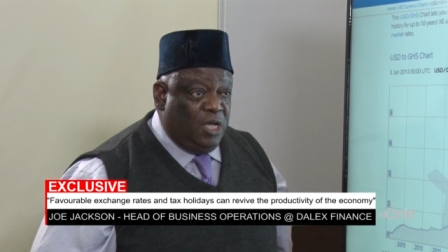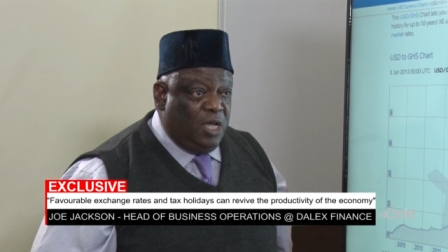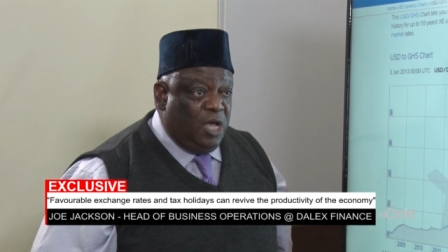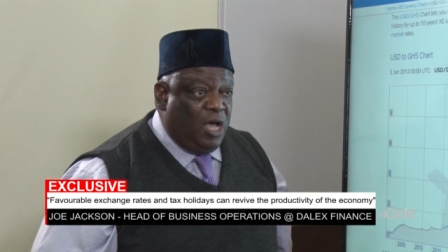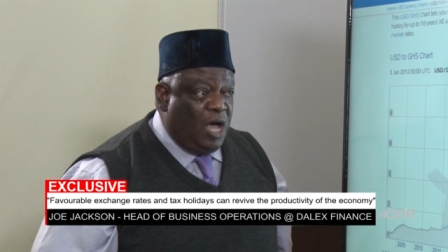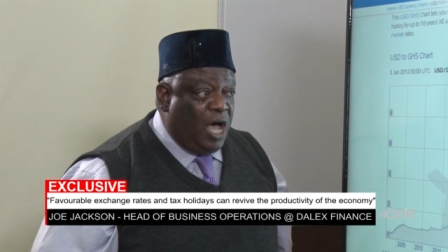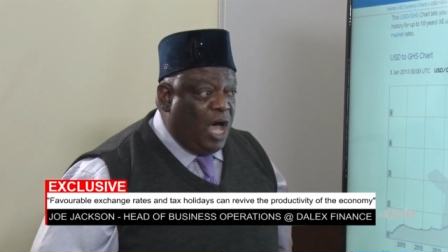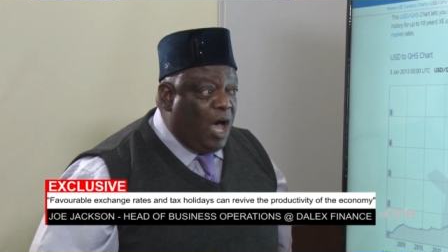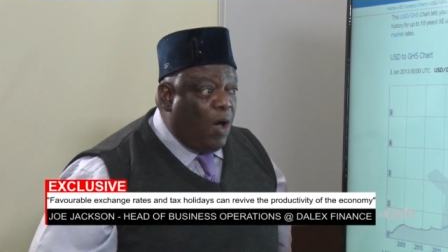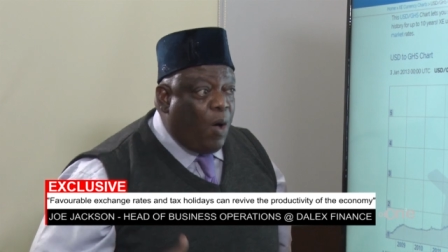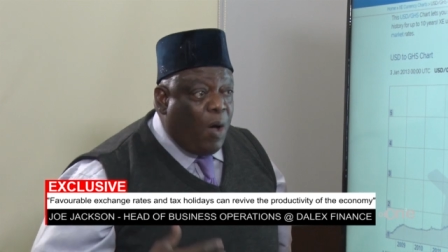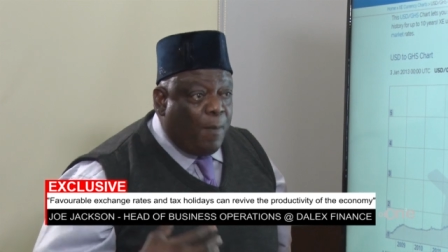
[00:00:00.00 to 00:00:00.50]

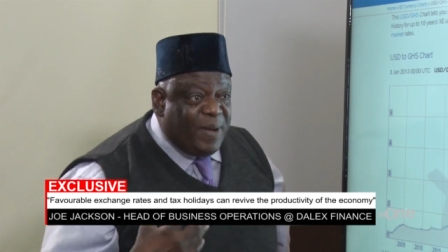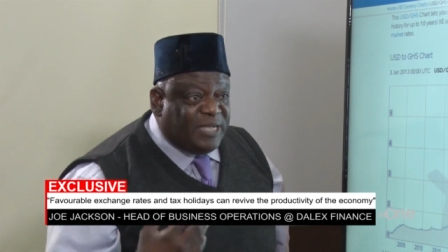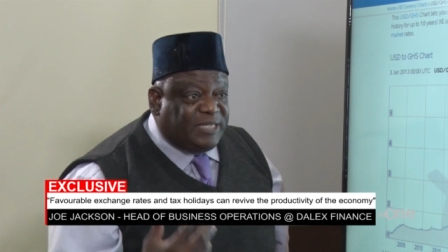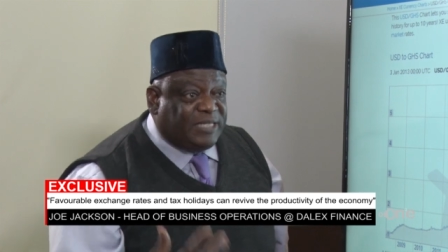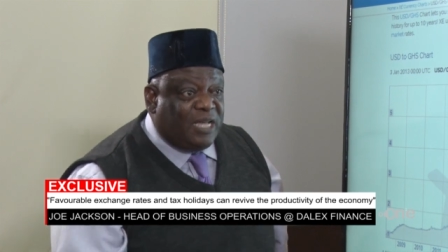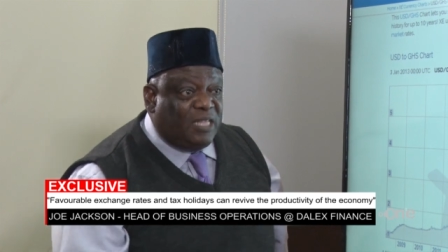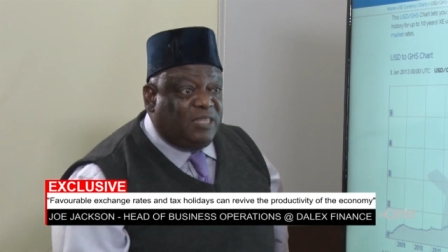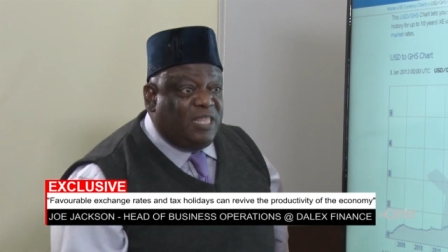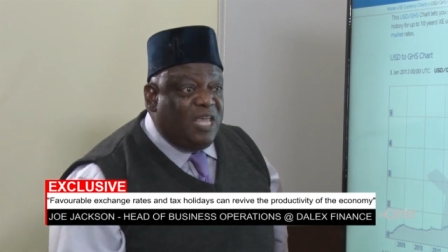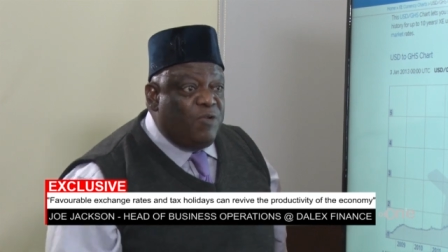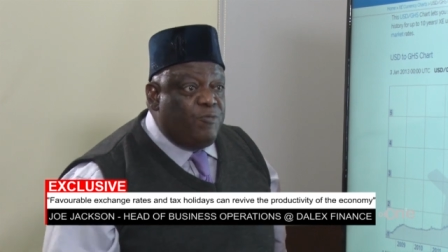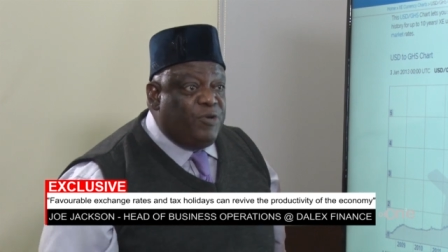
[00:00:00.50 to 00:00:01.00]
How much
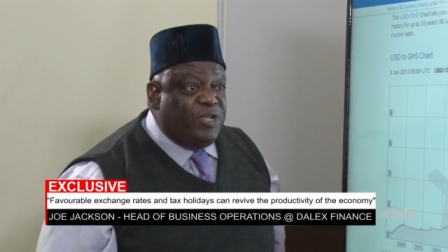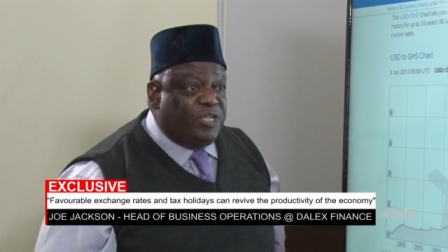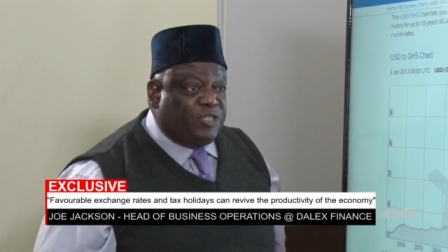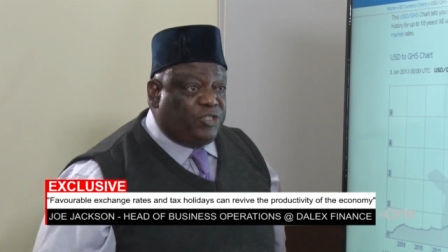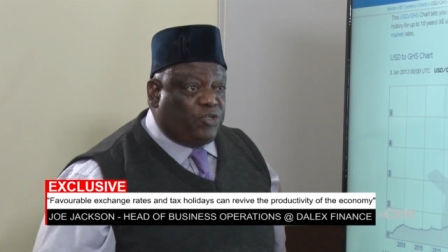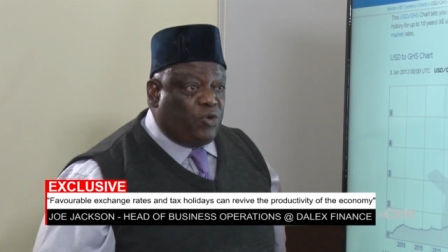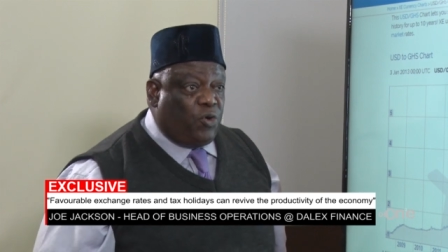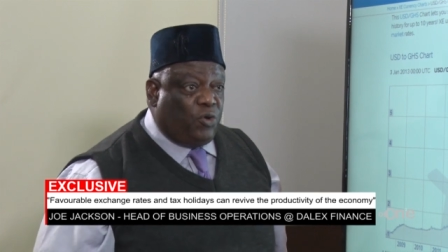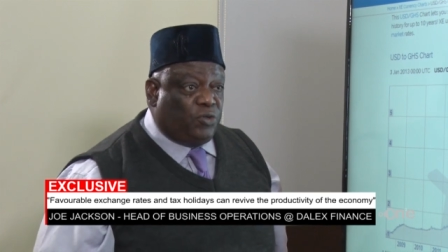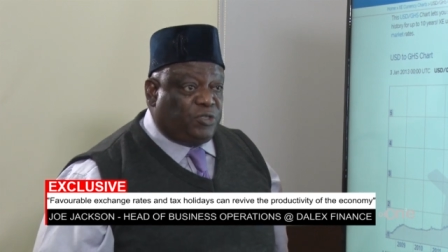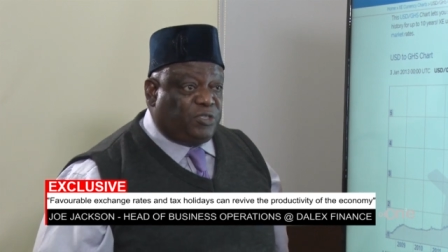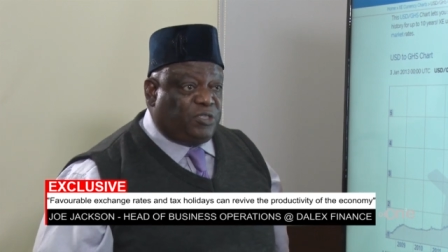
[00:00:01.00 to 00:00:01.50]
are they
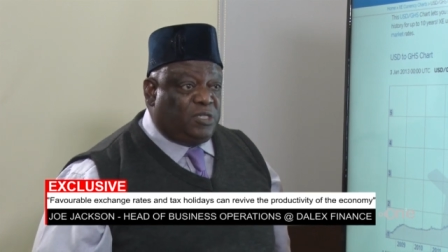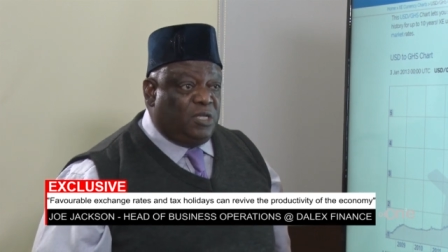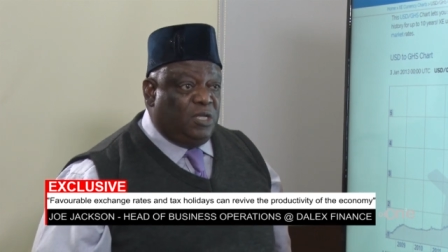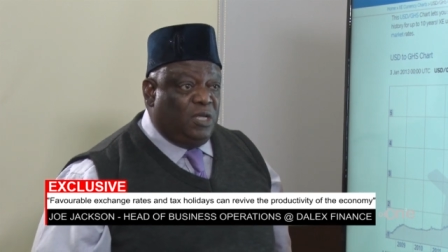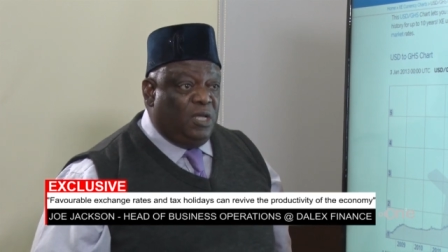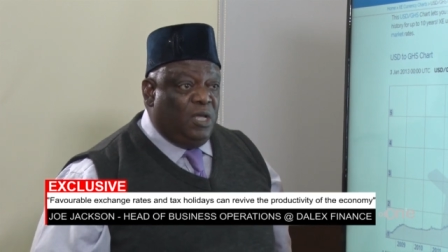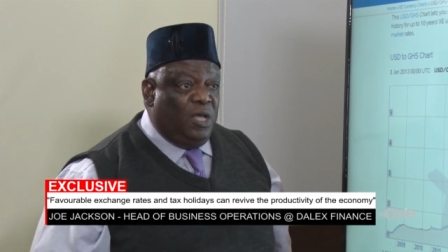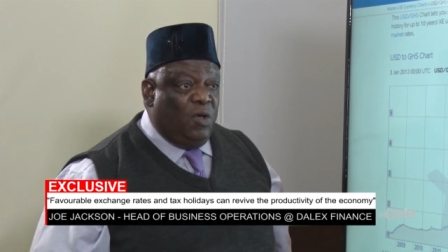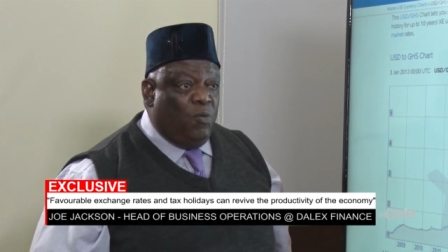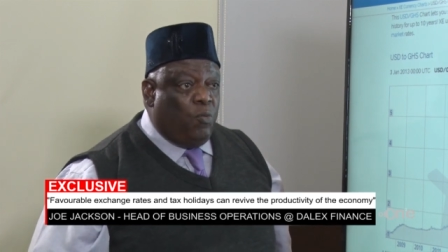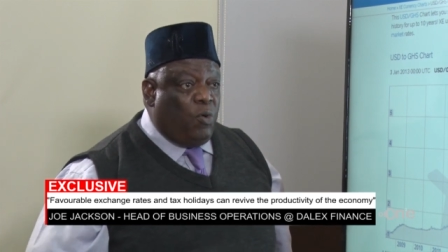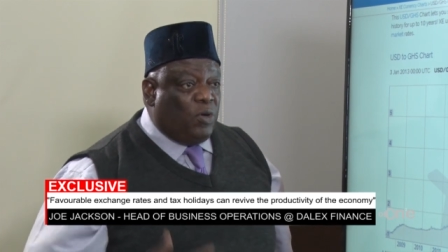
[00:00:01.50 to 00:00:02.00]
resourced?
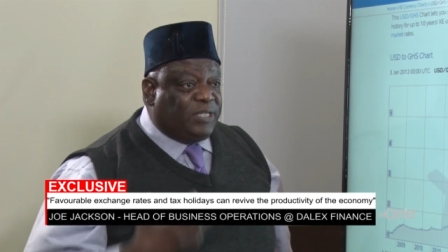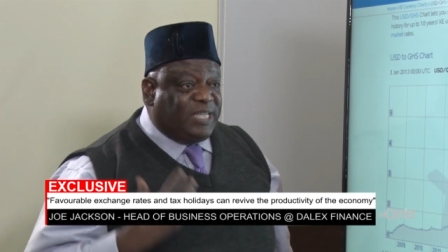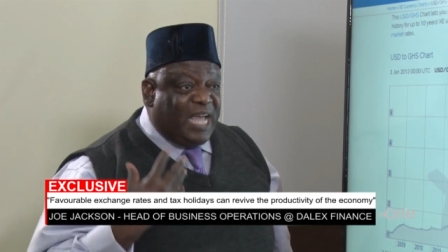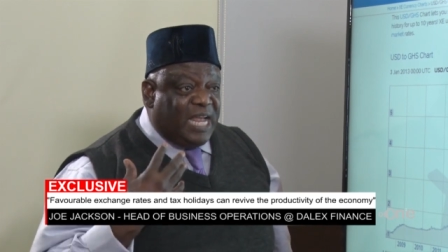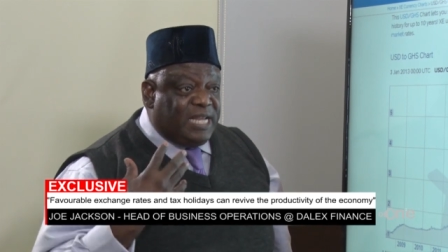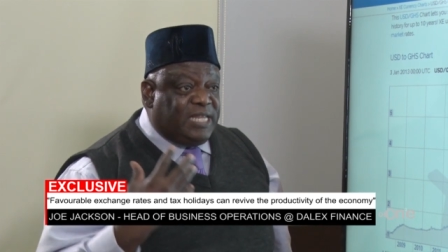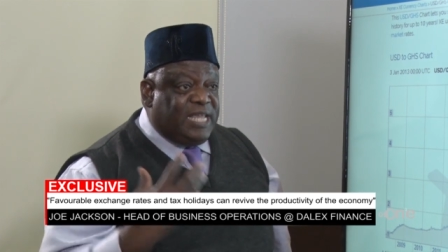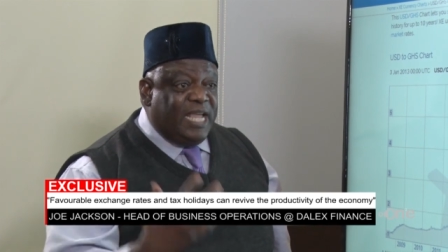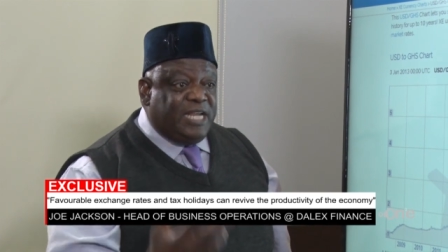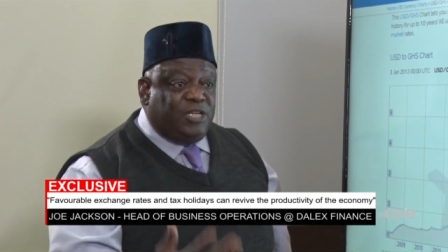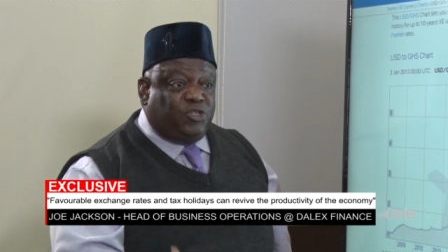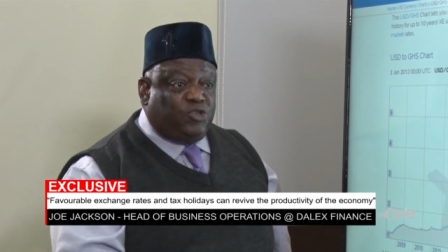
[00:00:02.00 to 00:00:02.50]
What are
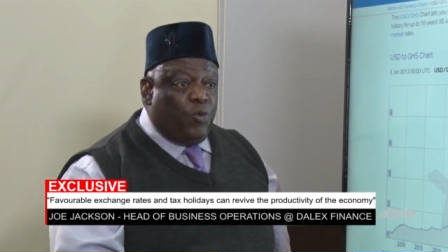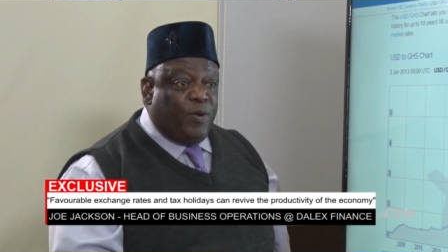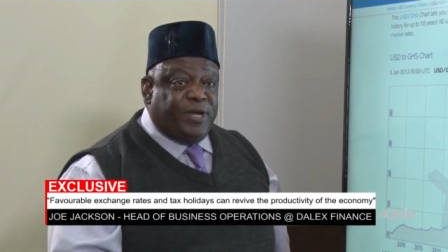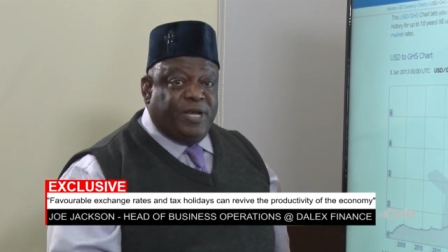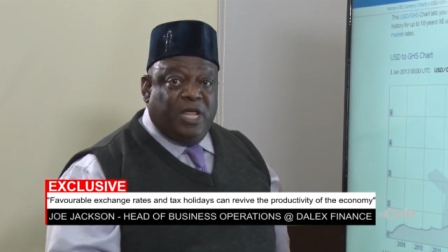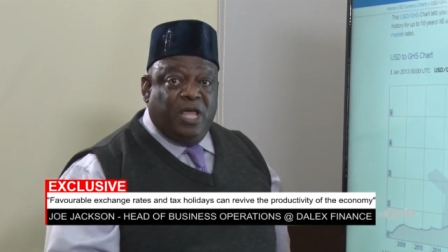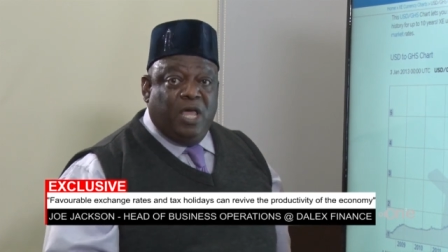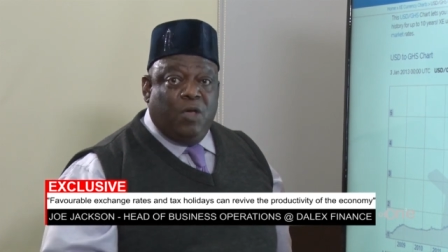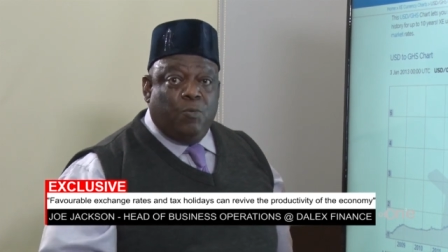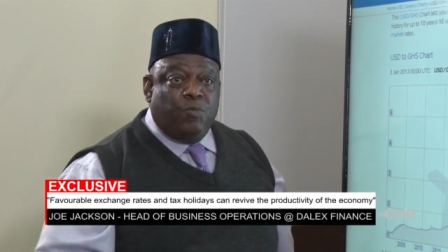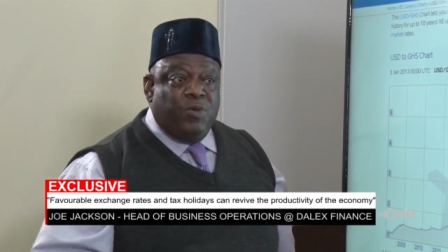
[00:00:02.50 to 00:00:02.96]
they doing?